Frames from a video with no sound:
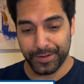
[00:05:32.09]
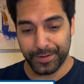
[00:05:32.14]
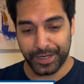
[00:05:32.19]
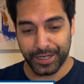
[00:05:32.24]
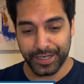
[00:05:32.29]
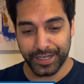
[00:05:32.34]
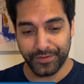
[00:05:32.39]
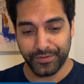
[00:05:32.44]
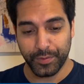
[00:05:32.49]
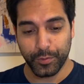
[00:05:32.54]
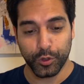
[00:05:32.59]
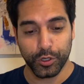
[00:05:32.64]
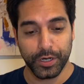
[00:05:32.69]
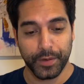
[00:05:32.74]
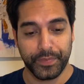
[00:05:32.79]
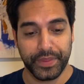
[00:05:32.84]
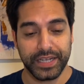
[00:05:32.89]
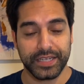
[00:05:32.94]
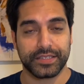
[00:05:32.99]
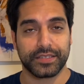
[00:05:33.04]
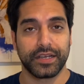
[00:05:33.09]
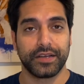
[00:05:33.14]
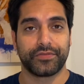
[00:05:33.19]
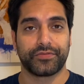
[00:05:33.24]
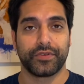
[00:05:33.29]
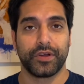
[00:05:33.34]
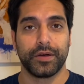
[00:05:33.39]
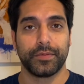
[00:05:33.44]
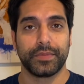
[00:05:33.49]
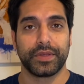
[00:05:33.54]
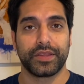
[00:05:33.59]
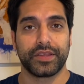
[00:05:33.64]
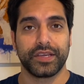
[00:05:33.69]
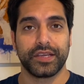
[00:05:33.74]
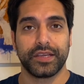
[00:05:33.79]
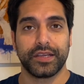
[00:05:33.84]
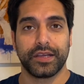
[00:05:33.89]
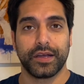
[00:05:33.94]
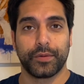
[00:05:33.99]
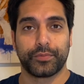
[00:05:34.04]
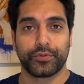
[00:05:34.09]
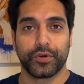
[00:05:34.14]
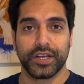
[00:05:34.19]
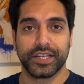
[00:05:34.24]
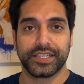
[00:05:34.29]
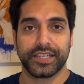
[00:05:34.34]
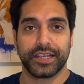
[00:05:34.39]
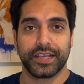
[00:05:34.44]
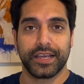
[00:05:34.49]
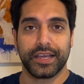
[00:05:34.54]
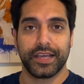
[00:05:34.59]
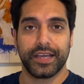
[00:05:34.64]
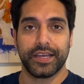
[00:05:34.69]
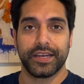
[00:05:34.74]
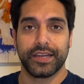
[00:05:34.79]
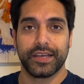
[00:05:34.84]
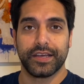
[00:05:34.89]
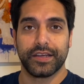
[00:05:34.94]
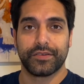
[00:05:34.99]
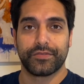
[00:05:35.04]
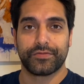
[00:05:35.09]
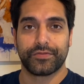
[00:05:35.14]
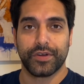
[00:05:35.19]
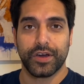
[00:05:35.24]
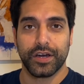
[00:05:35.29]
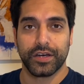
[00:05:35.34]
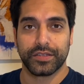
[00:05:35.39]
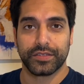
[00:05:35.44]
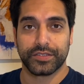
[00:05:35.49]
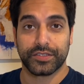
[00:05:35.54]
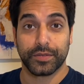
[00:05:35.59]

We're going to give you more updates uh, from the uprising in Iran.